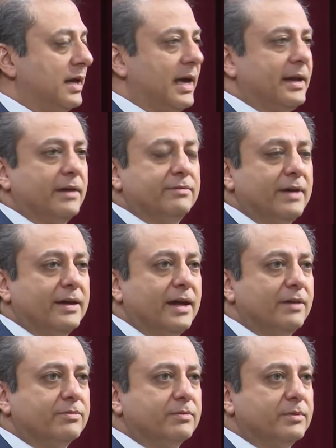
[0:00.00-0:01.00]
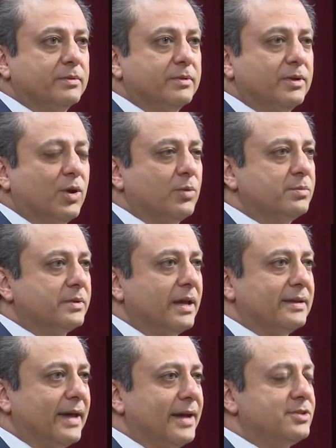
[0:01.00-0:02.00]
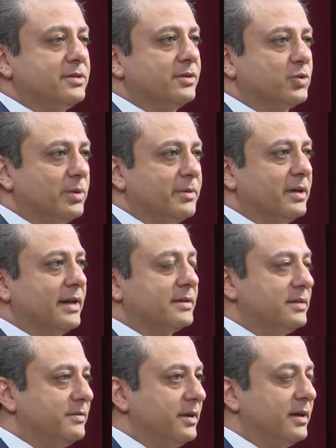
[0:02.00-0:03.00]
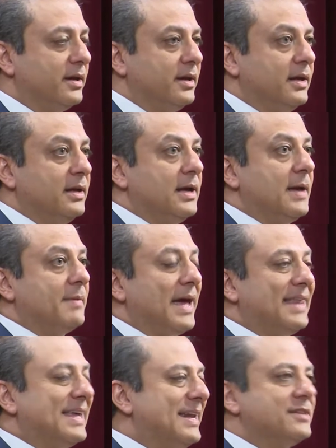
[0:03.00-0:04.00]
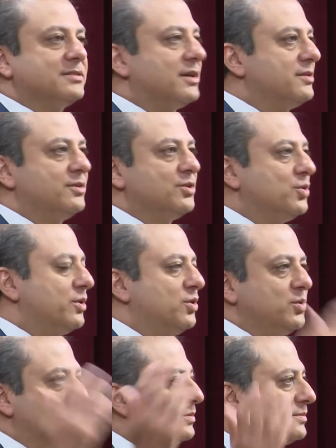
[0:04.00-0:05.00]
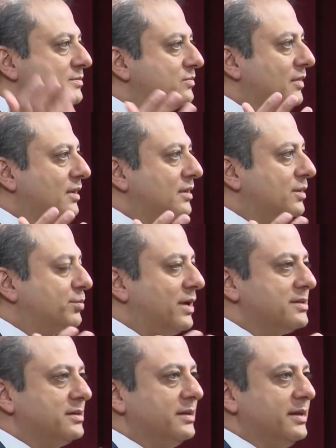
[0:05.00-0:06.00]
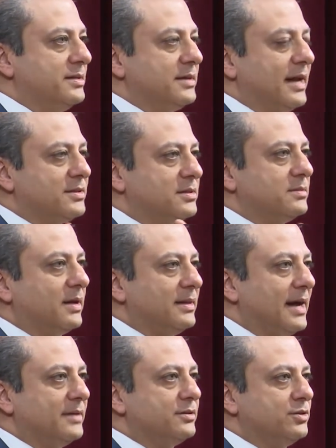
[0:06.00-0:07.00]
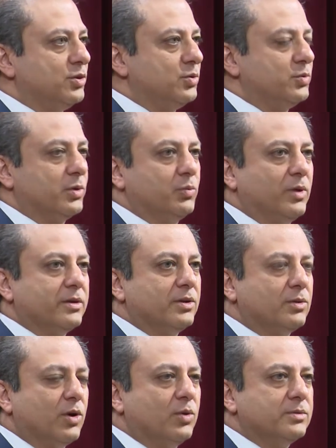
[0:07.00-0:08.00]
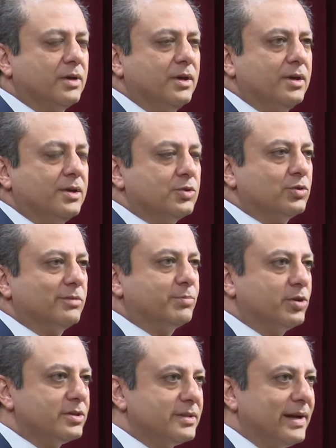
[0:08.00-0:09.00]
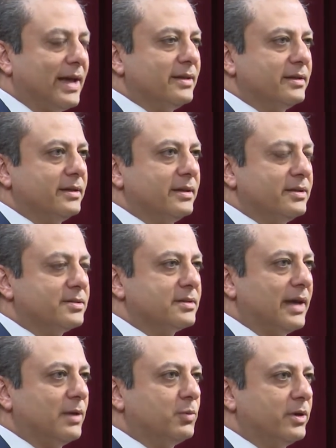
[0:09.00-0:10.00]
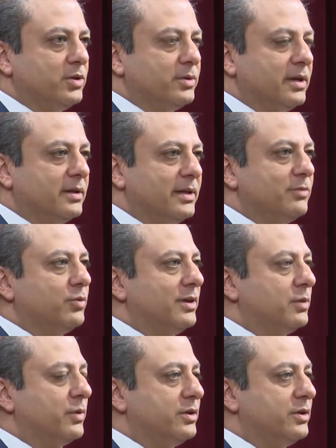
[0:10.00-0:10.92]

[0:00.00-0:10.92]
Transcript: and have, and have you know, engaged in criminal activity. And that has nothing to do with who the president is. It has a lot to do with what your own sort of personality is and what you can live with and